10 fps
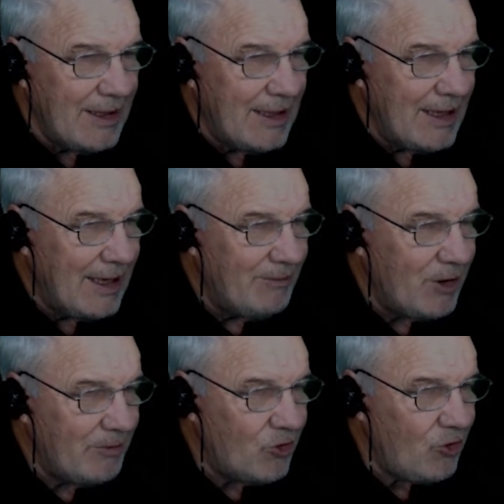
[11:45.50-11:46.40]

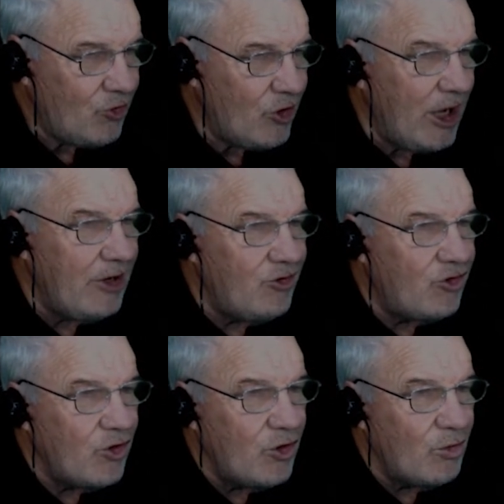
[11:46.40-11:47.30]
I'm just going
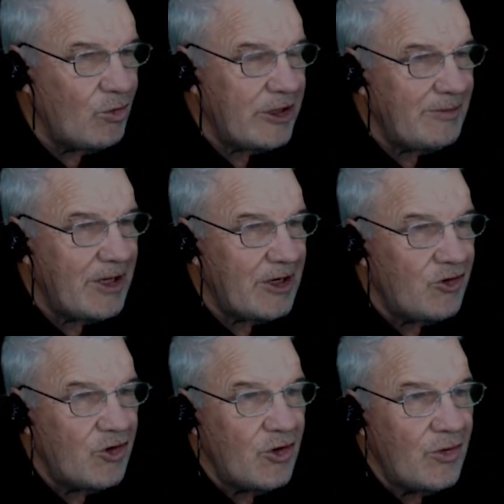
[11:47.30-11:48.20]
to, what I'm going to
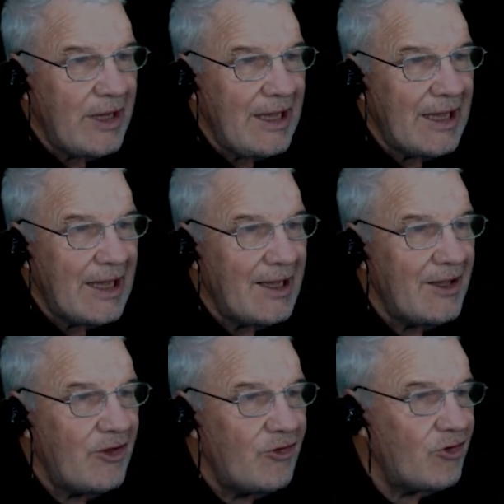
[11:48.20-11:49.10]
do here
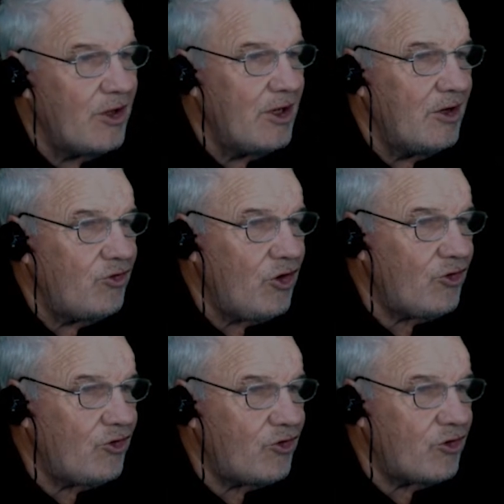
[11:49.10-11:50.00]
is
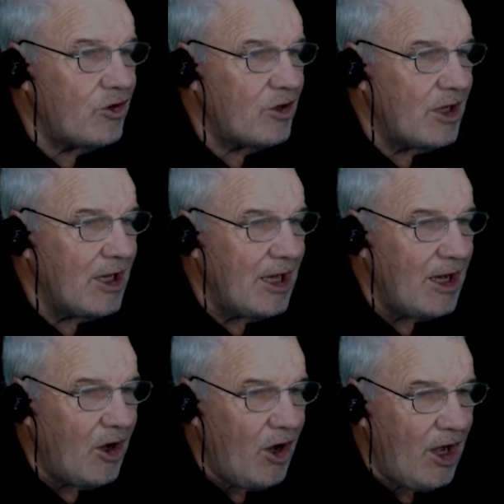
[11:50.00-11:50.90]
just
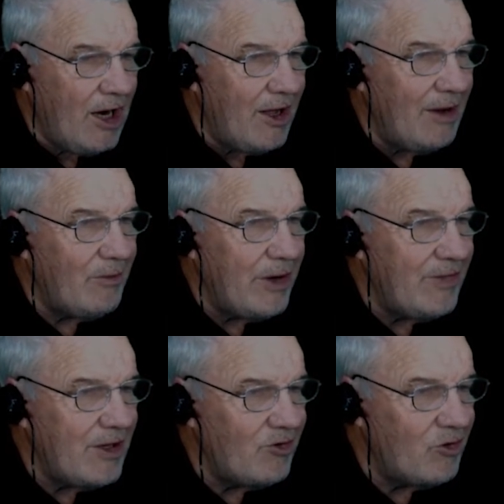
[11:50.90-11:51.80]
highlight where
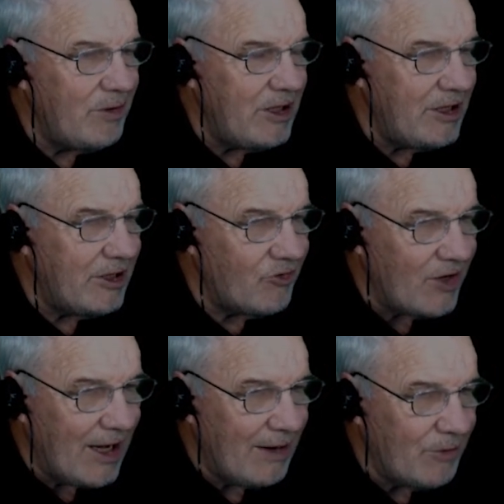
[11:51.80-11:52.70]
the intermediates are.